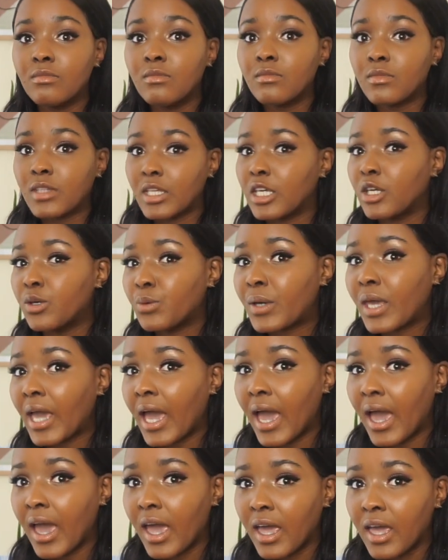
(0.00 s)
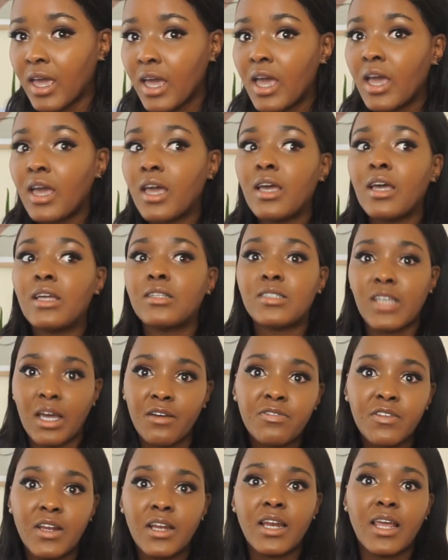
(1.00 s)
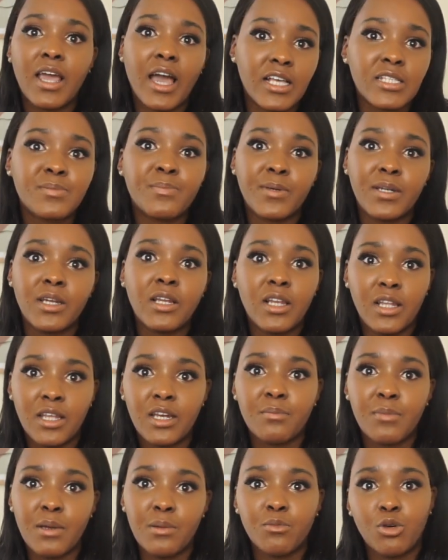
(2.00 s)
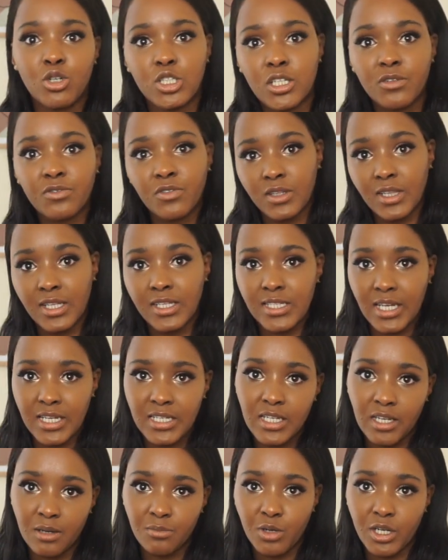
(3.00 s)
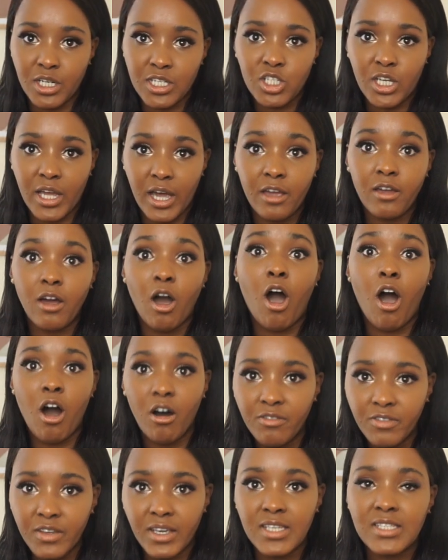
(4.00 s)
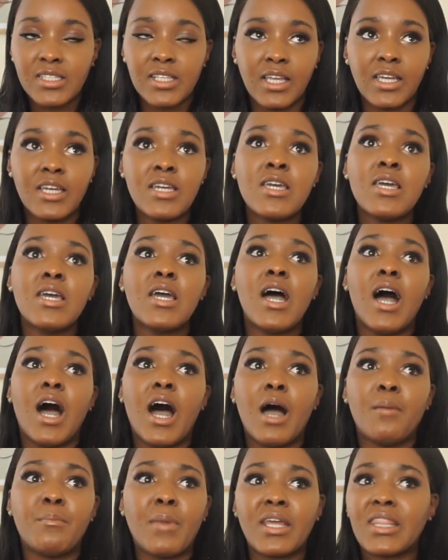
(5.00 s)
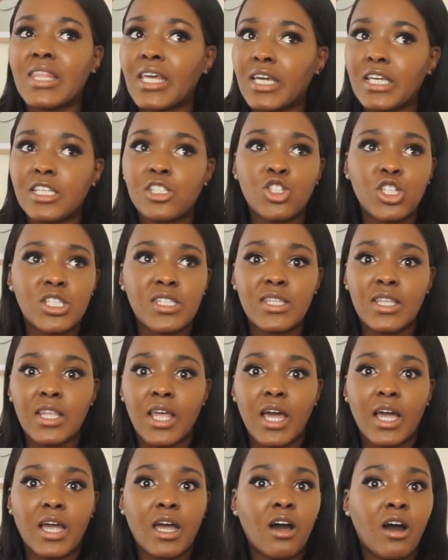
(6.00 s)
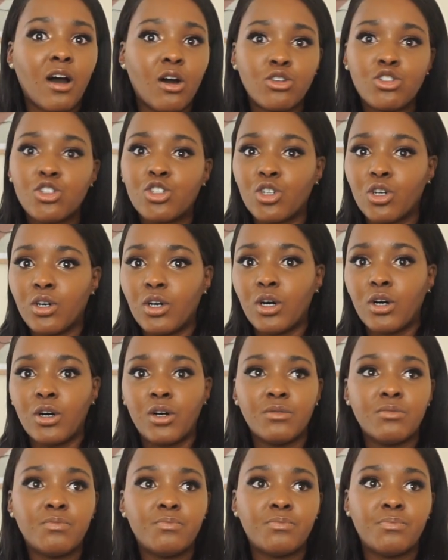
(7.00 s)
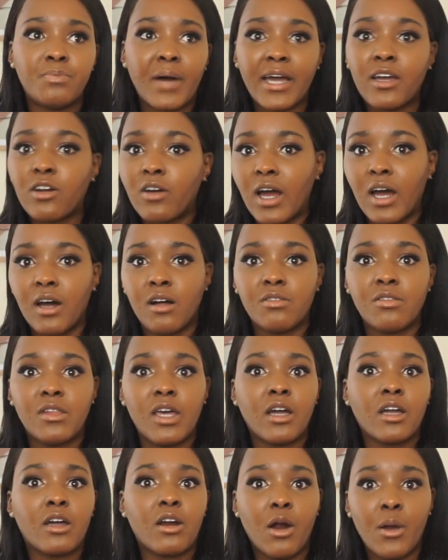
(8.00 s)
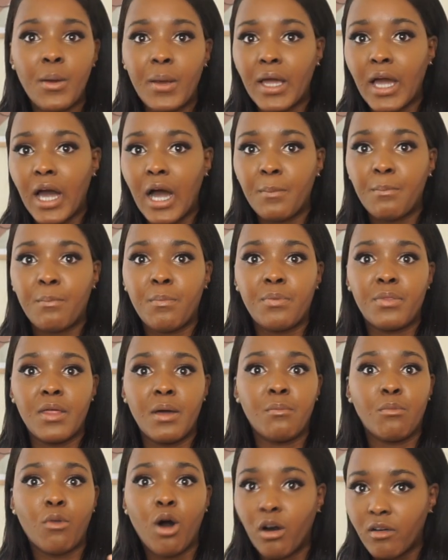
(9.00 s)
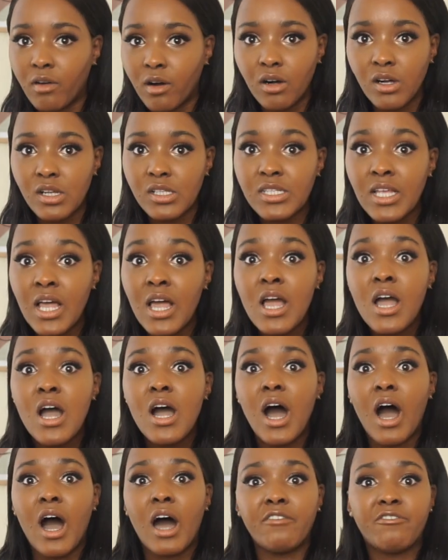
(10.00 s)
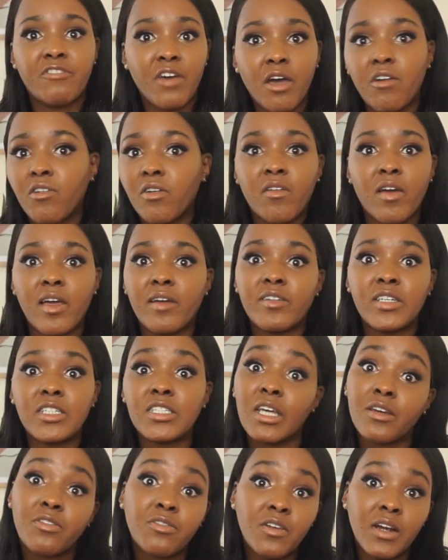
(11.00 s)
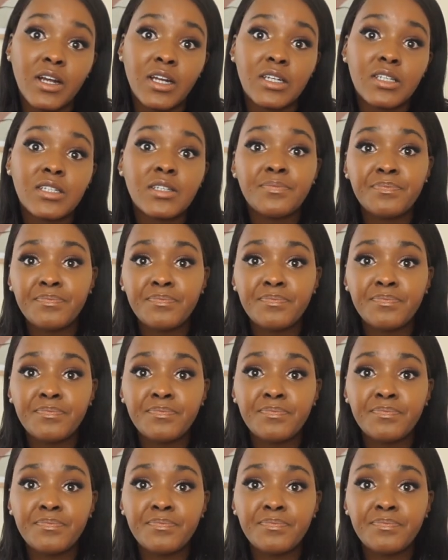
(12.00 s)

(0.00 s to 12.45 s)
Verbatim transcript: the UK definitely has been a little bit more different than dating a British guy, obviously. Um, I think it's just their cultural background, their growing up, their morals are very, very different